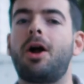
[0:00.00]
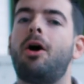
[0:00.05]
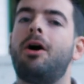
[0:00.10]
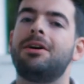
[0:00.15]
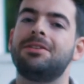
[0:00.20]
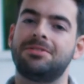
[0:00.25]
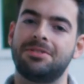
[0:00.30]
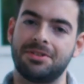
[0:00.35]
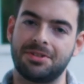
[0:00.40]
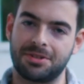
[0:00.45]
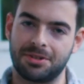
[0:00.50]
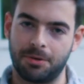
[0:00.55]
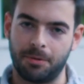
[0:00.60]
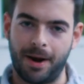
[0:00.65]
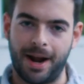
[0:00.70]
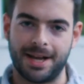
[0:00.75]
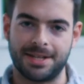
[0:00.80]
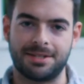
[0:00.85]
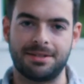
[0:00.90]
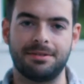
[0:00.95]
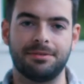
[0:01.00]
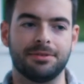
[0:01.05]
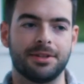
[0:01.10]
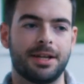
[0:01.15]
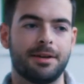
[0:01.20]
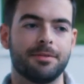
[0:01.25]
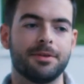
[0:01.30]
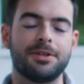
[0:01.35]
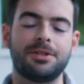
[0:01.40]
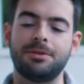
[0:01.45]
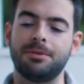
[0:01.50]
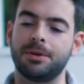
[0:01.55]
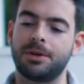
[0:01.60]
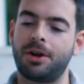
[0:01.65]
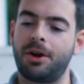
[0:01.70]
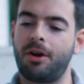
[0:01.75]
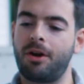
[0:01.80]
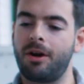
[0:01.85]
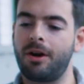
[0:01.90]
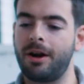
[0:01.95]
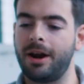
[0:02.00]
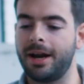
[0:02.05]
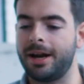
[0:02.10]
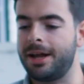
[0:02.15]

causes grassy flavors to occur.